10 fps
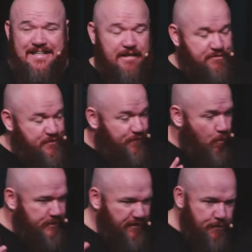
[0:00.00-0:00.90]
And it gives
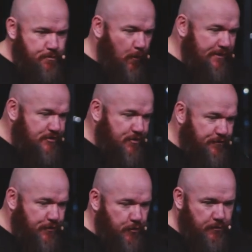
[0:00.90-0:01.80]
four different
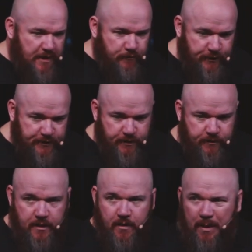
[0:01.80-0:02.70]
points of view
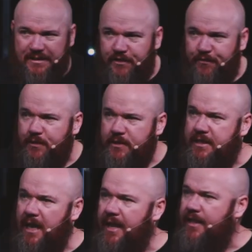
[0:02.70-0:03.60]
written by different